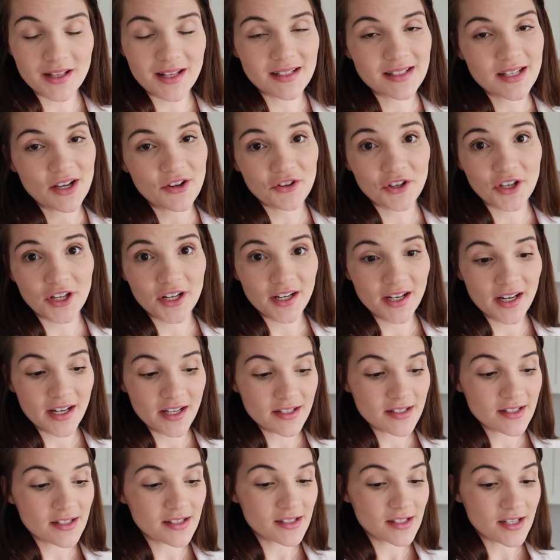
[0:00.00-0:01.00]
That's how good it
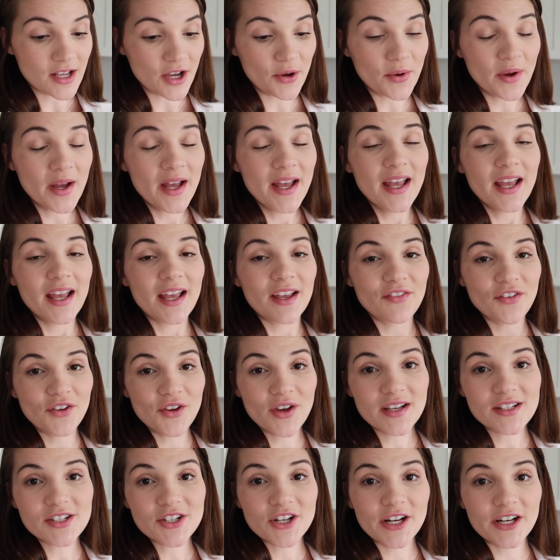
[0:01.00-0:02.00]
is. So if you
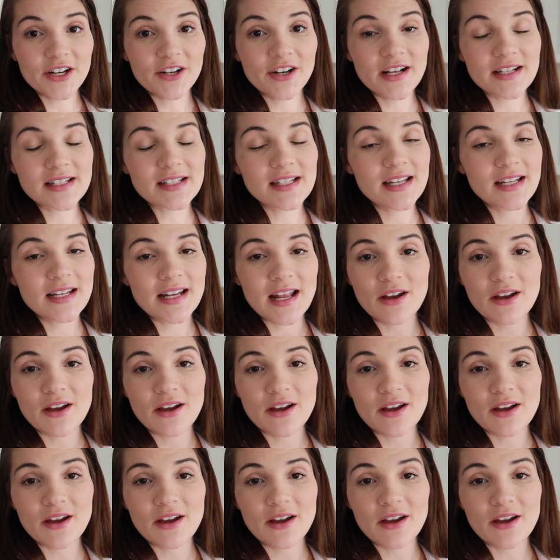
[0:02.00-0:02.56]
guys are interested,